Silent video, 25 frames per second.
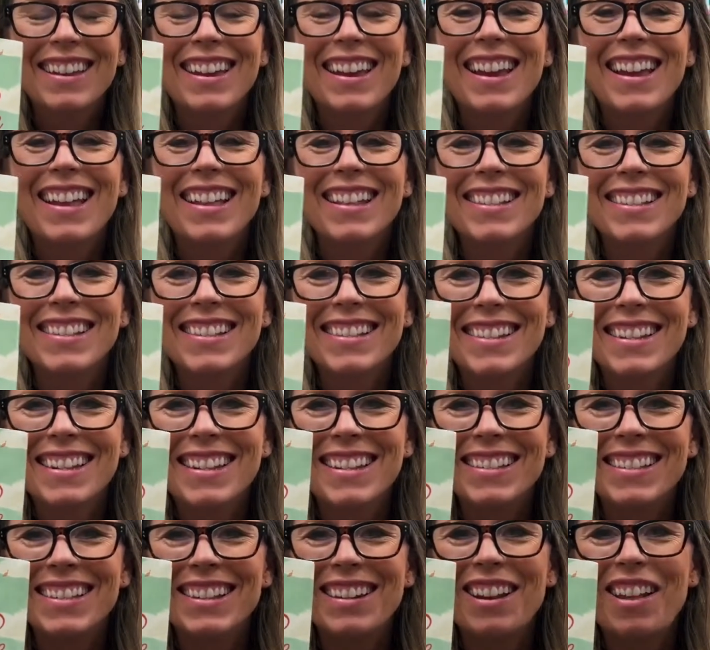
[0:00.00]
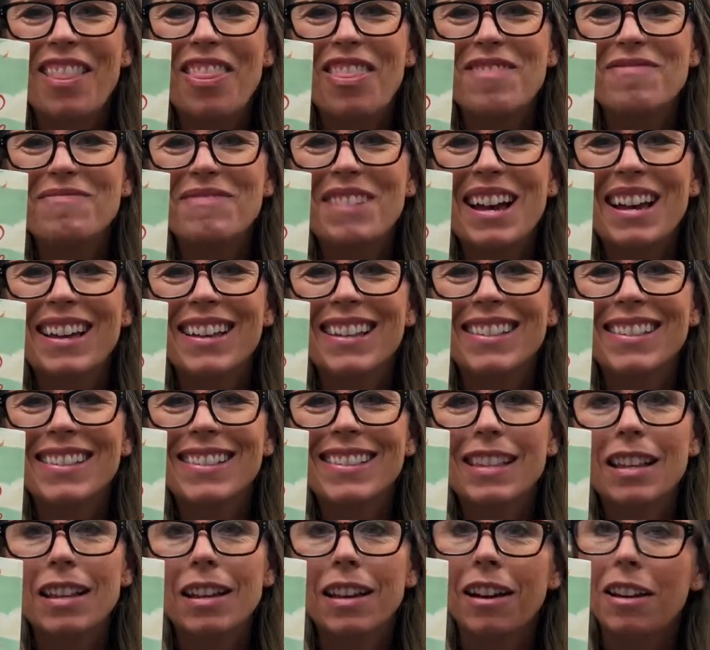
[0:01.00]
and sneaks it on the bus,
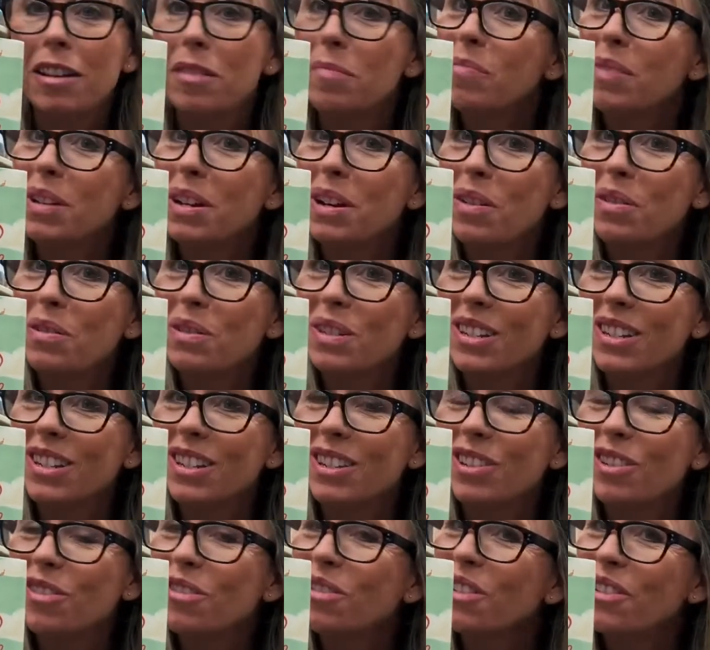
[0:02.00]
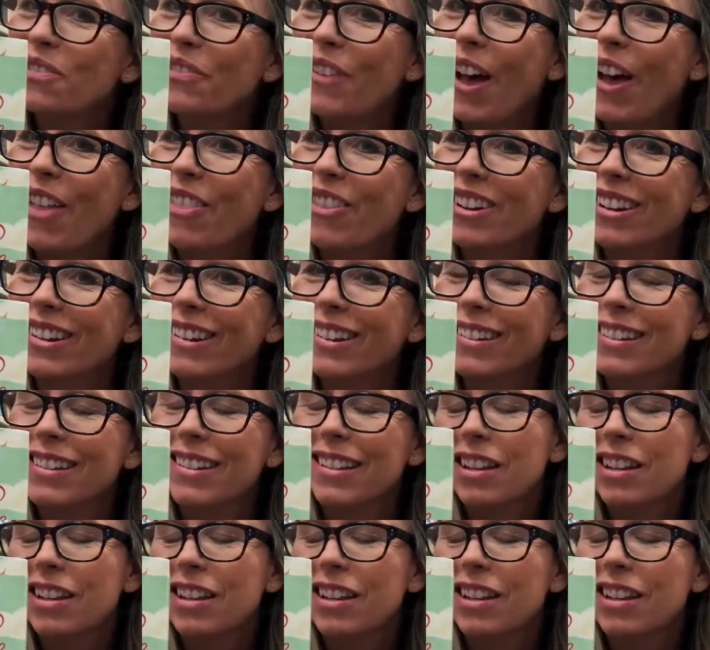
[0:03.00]
unbeknownst to her father,